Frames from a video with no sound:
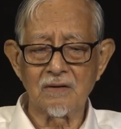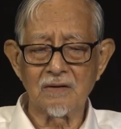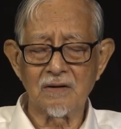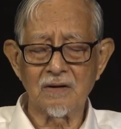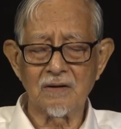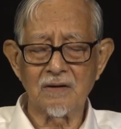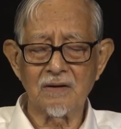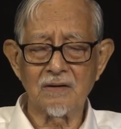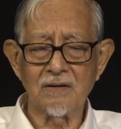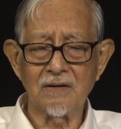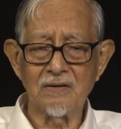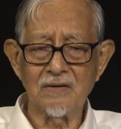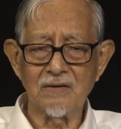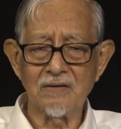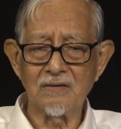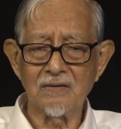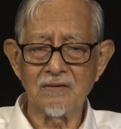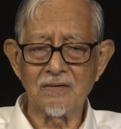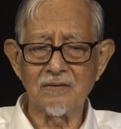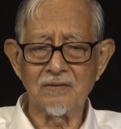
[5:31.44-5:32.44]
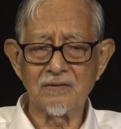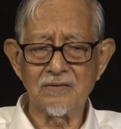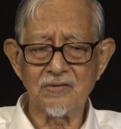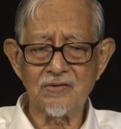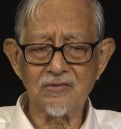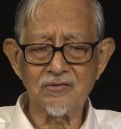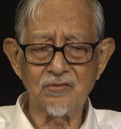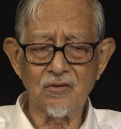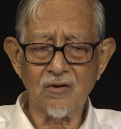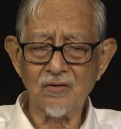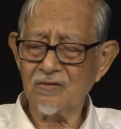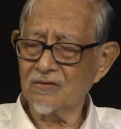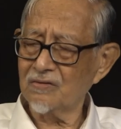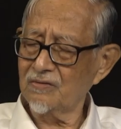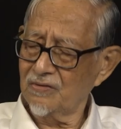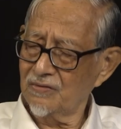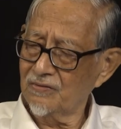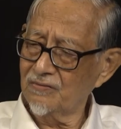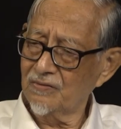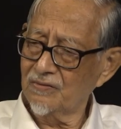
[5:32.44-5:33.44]
uh, it is
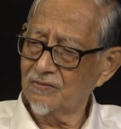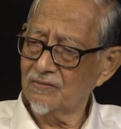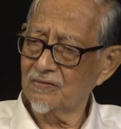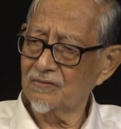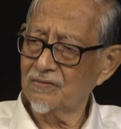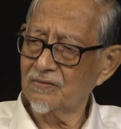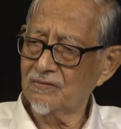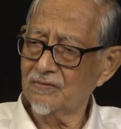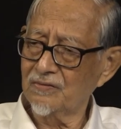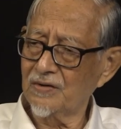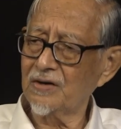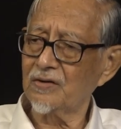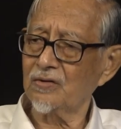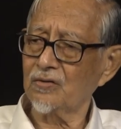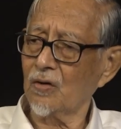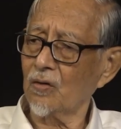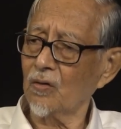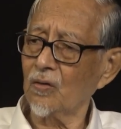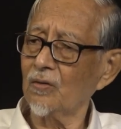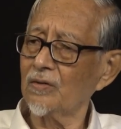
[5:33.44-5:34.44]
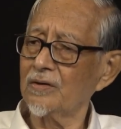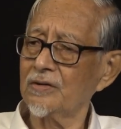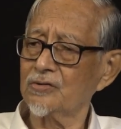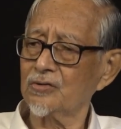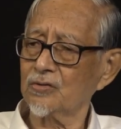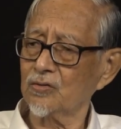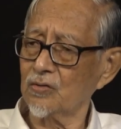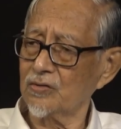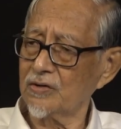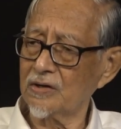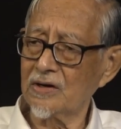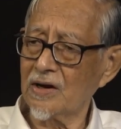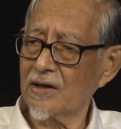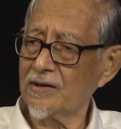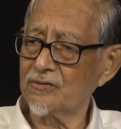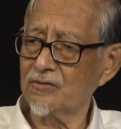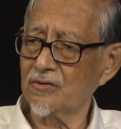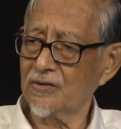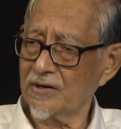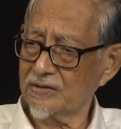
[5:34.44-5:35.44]
not very thoroughly
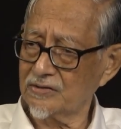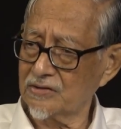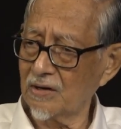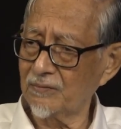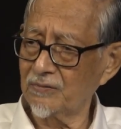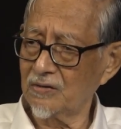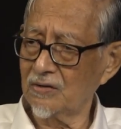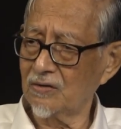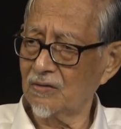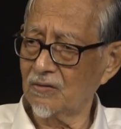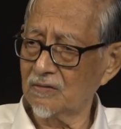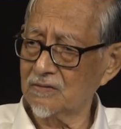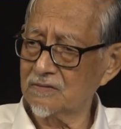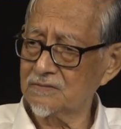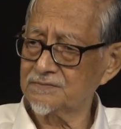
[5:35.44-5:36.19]
scrutinized or examined.